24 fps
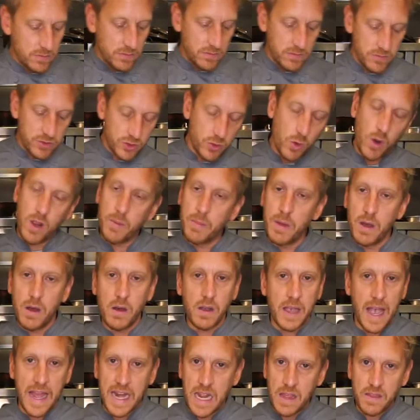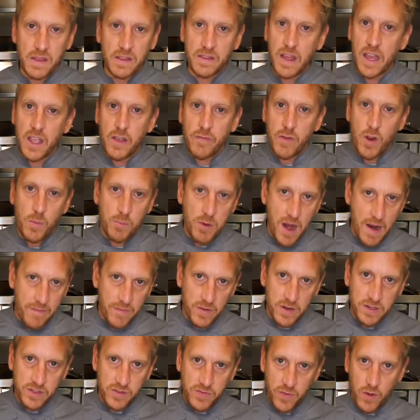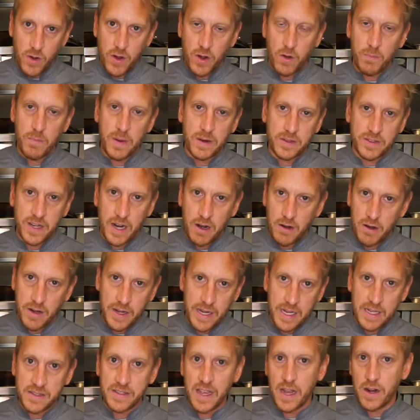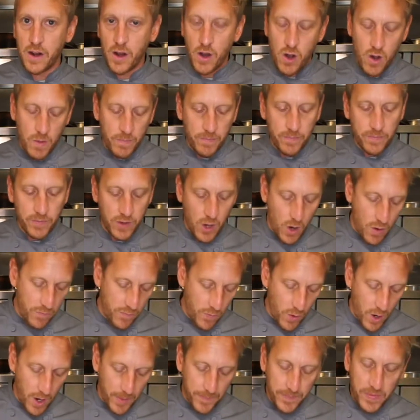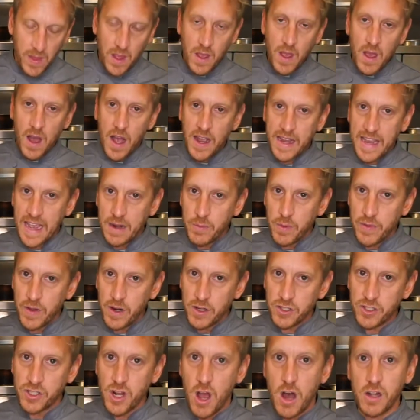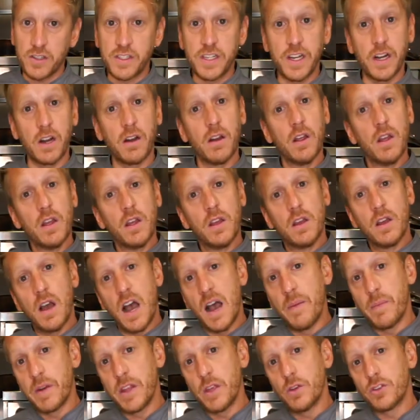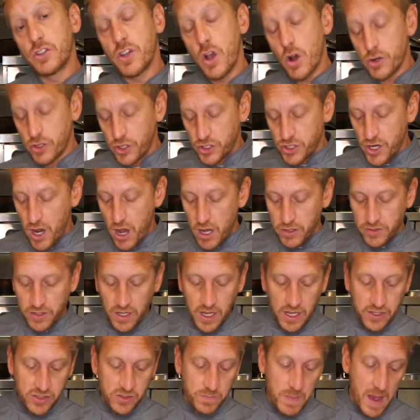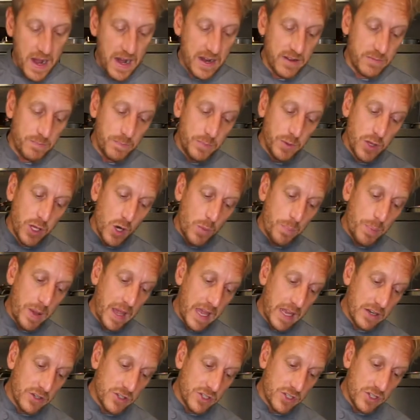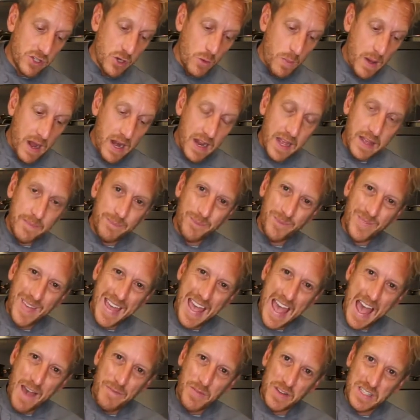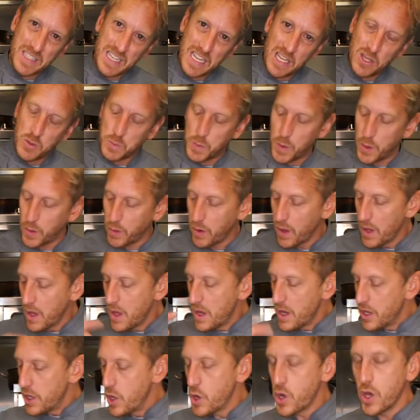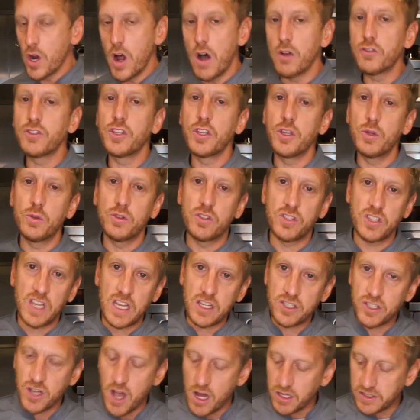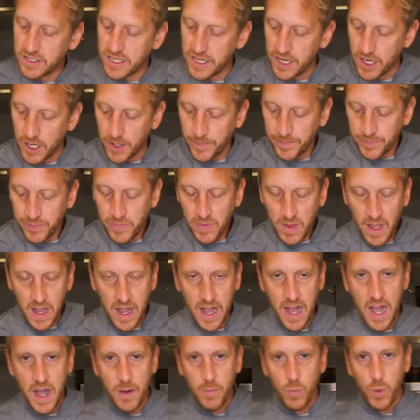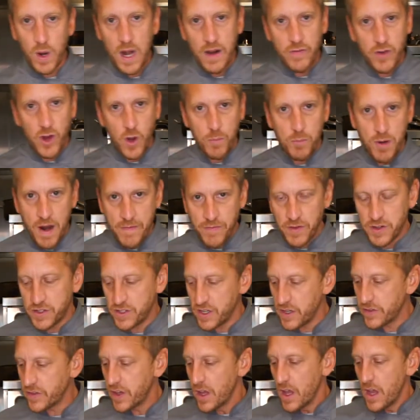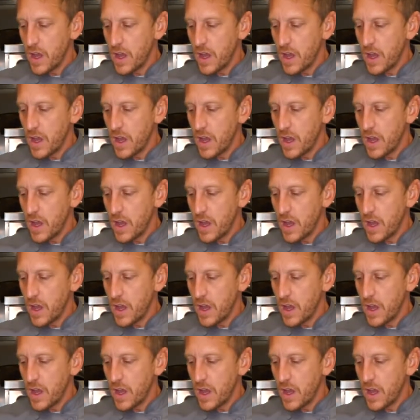soy milk, anything that you have your preference for your dairy needs at home, go for it. Again, with our salt here, I'm going to use kosher salt, about a little pinch, so about a half a teaspoon. You could also use sea salt here, whatever your preference is.